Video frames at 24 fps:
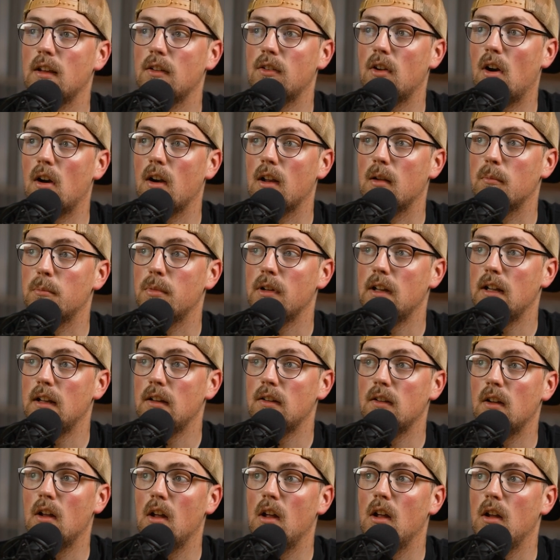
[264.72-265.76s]
this already in
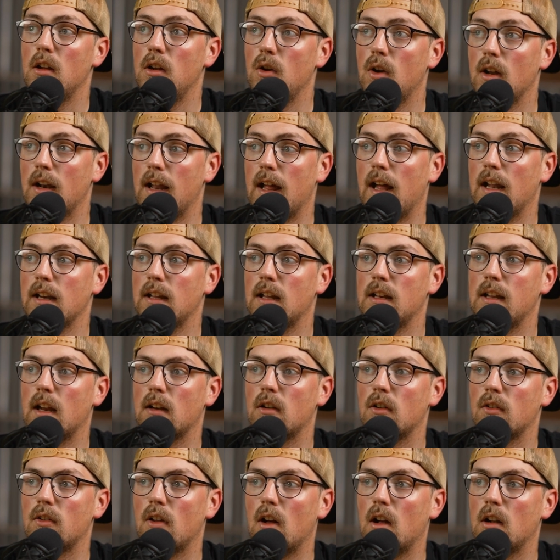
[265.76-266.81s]
place, you can add
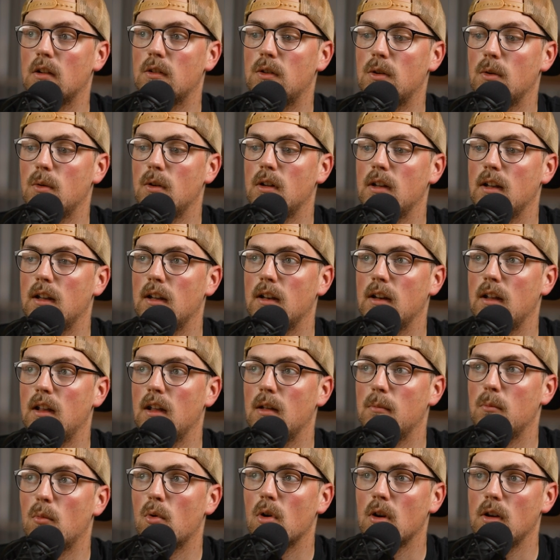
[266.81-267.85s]
connectors onto it and
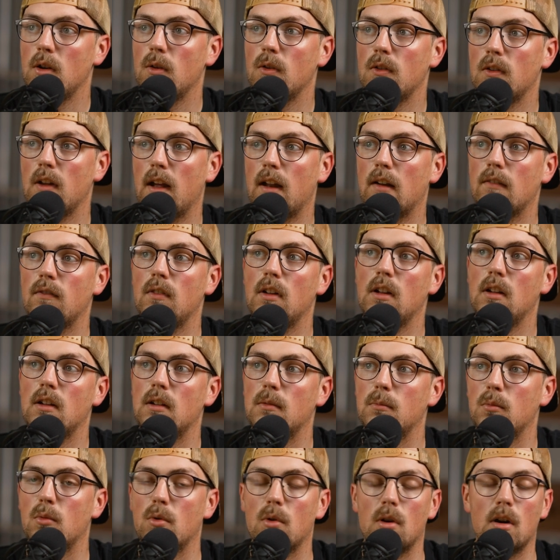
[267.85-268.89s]
get more use out of it
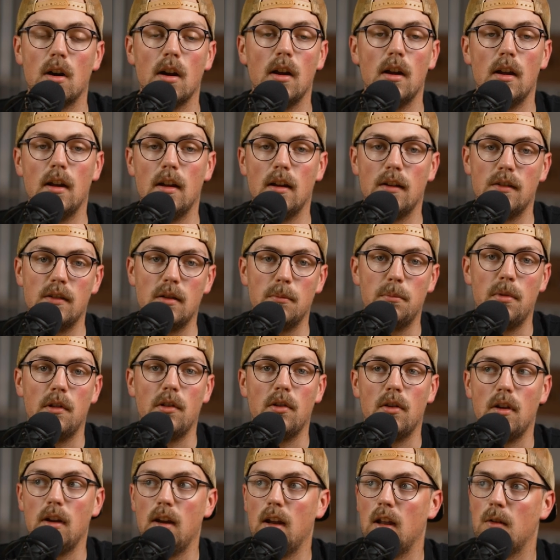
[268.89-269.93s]
and more
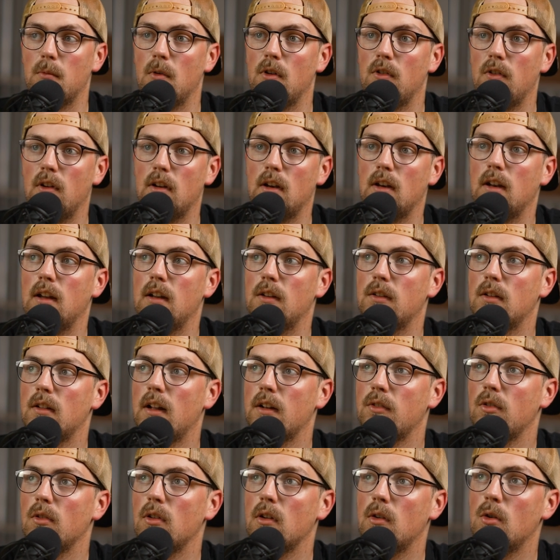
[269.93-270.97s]
stability and rigidity. So
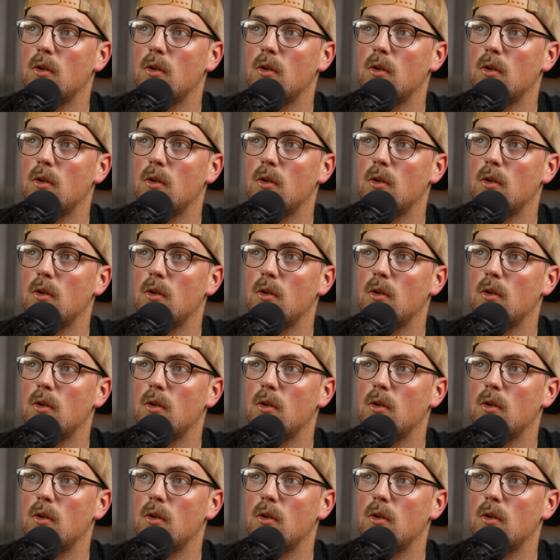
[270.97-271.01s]
that's really